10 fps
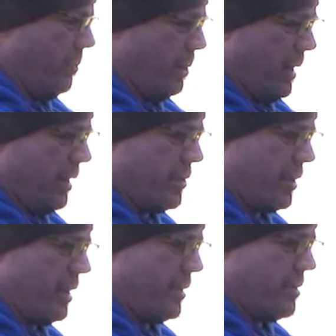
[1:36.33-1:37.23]
polish
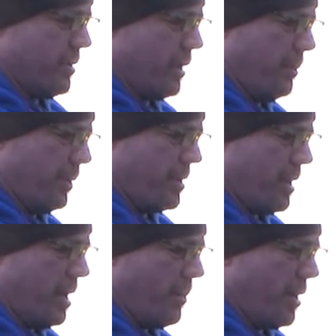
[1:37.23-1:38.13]
on this. There's a couple of
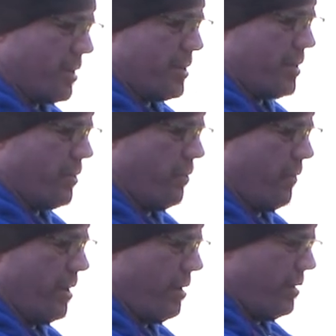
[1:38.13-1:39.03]
saw marks over here